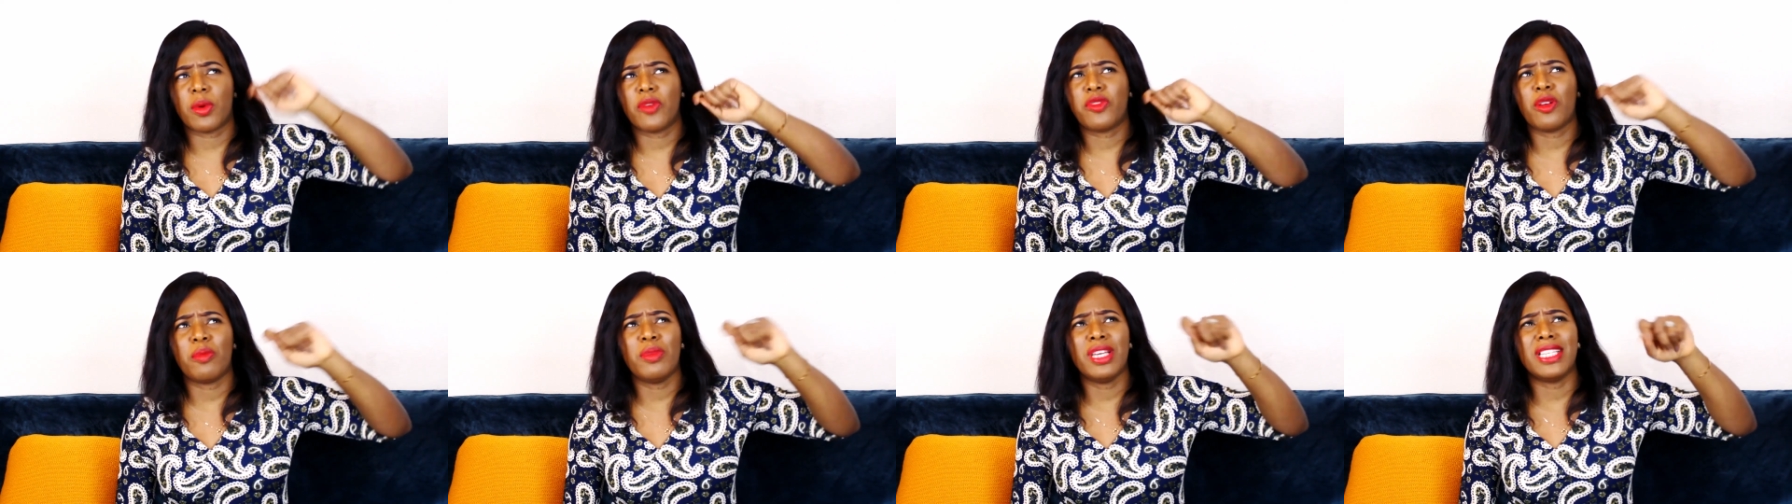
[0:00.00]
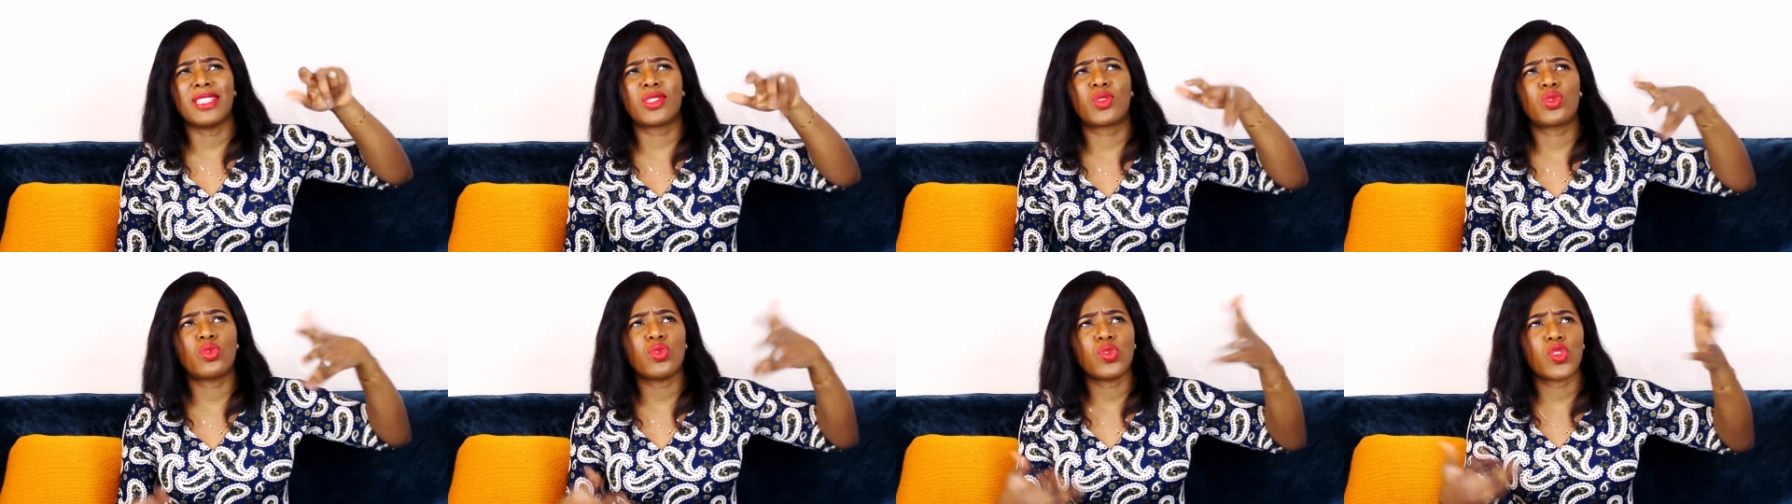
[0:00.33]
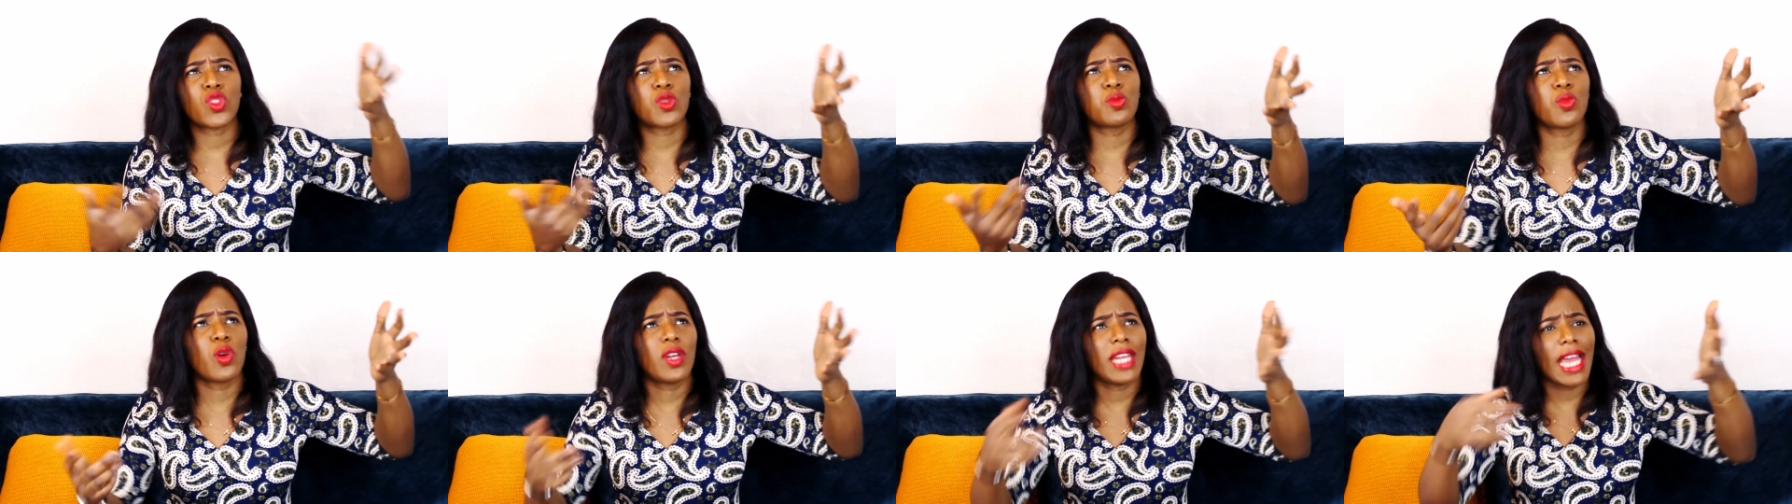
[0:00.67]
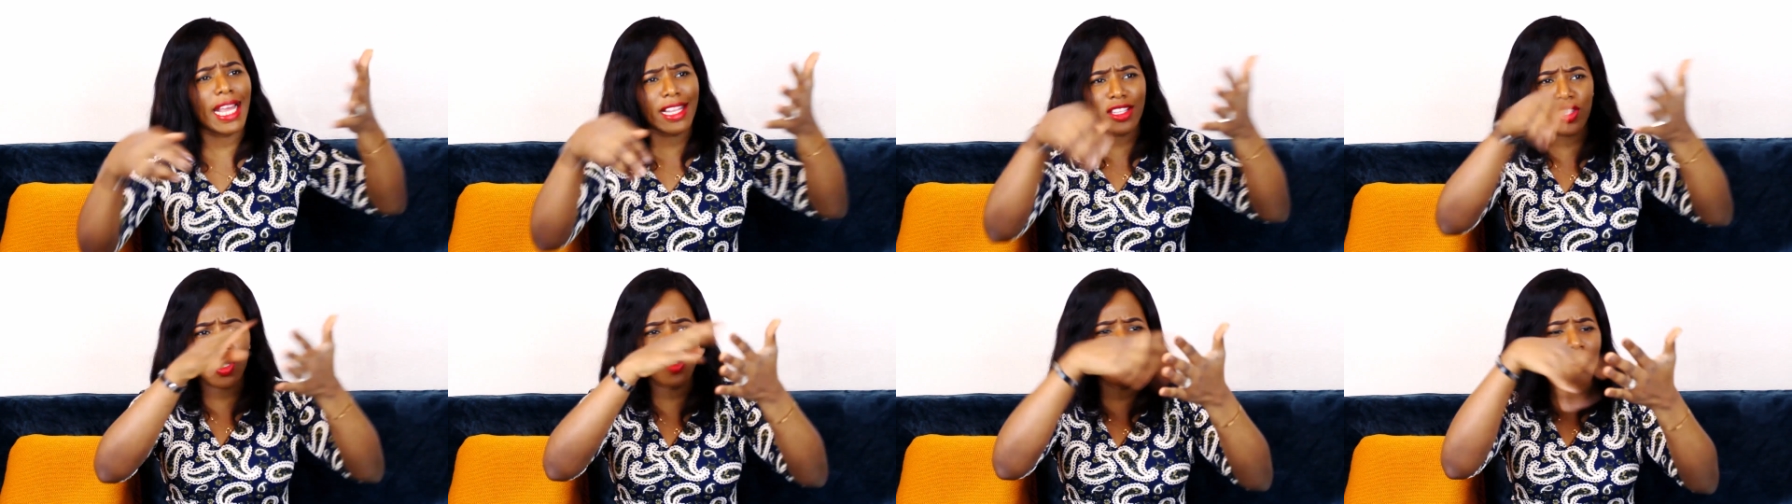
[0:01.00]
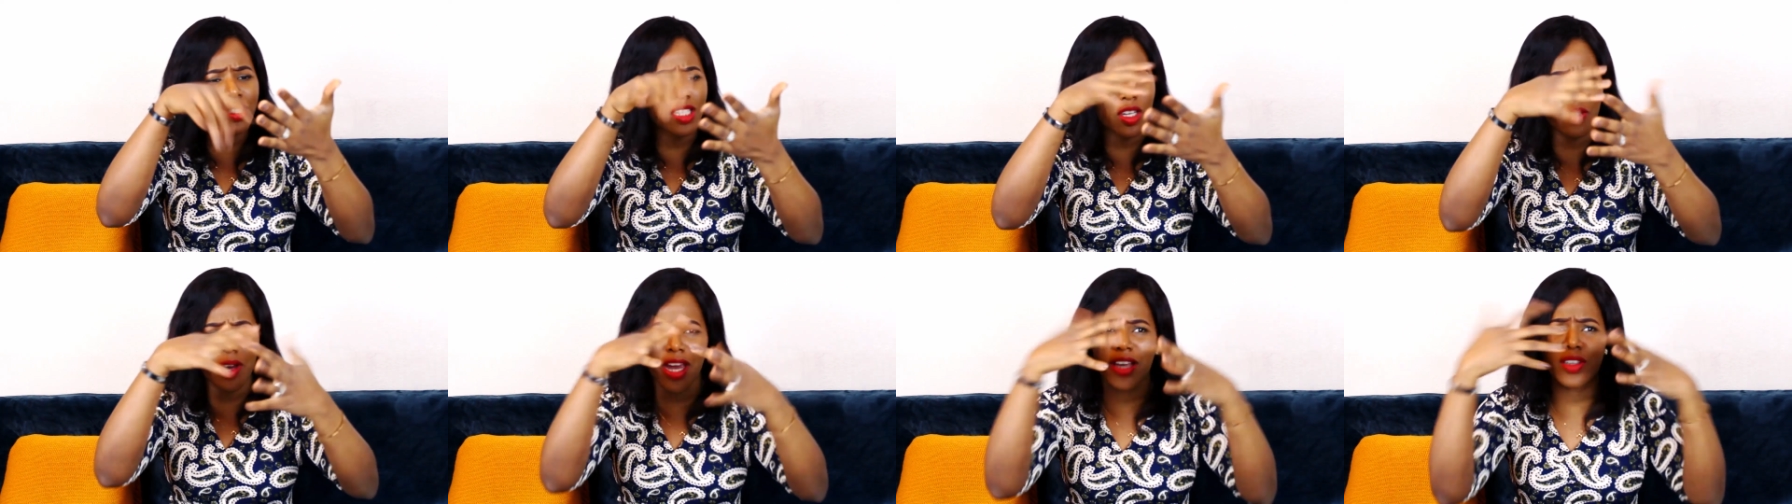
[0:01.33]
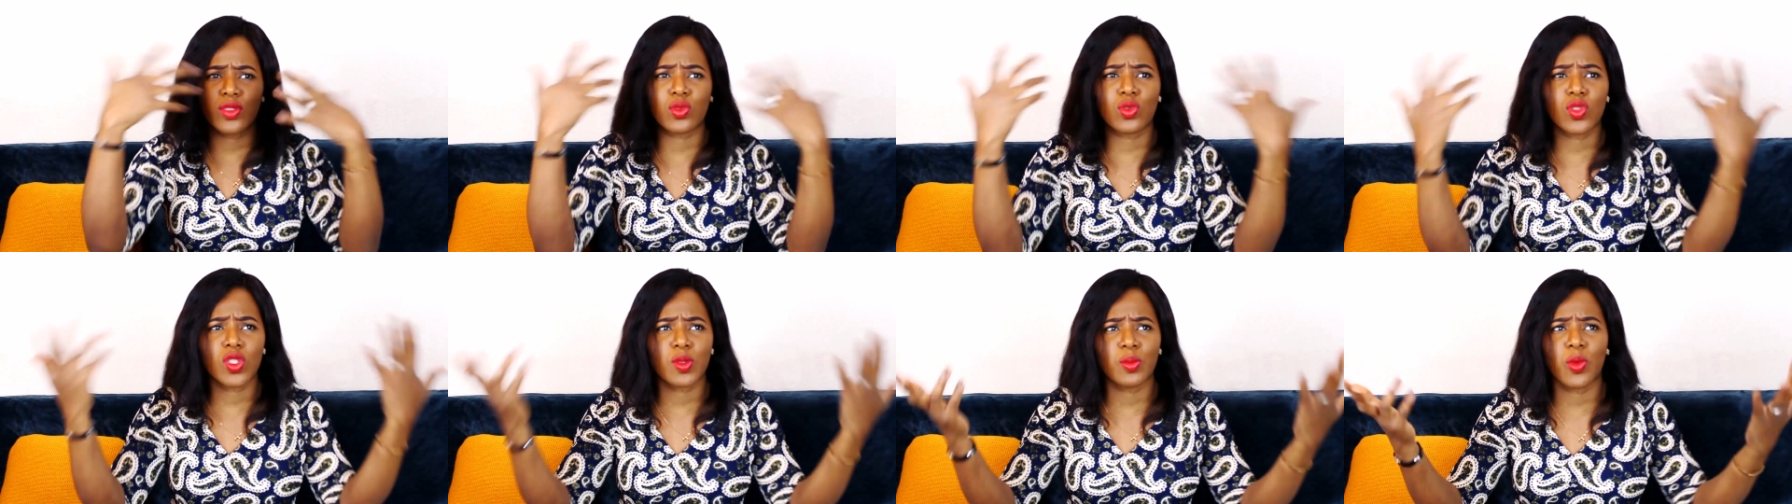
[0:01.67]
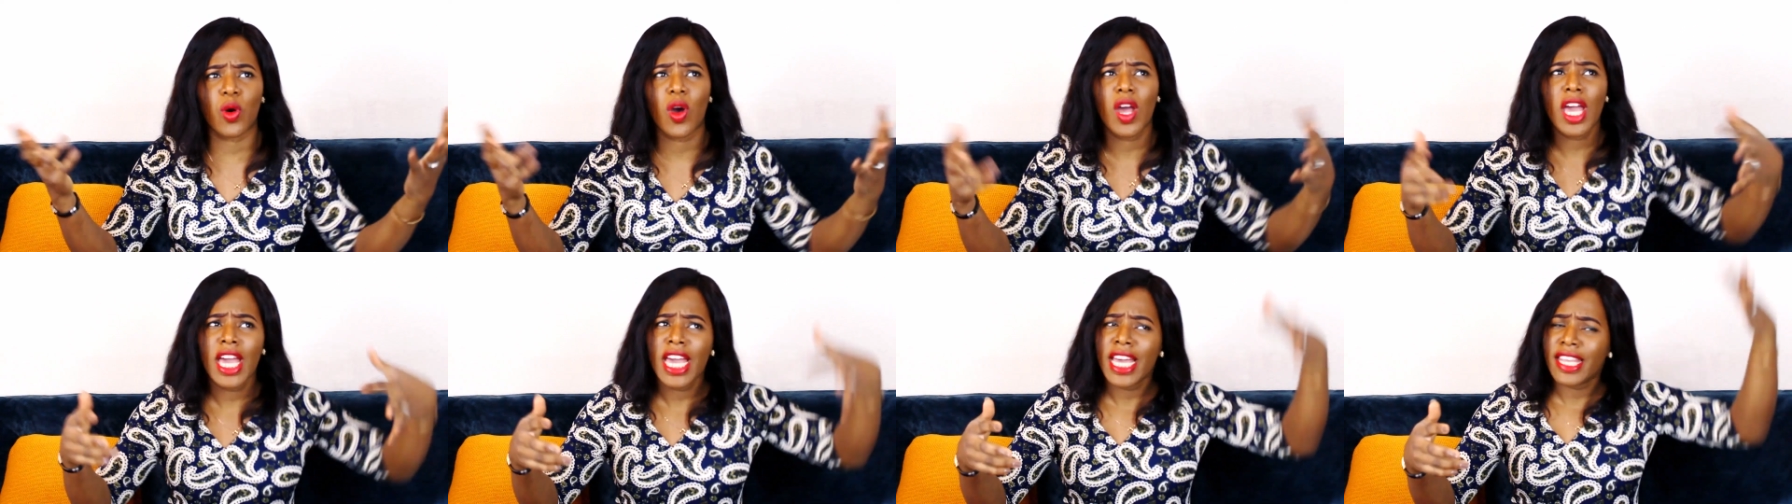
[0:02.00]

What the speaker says: But for me, it's too small. Like the surface area is too small.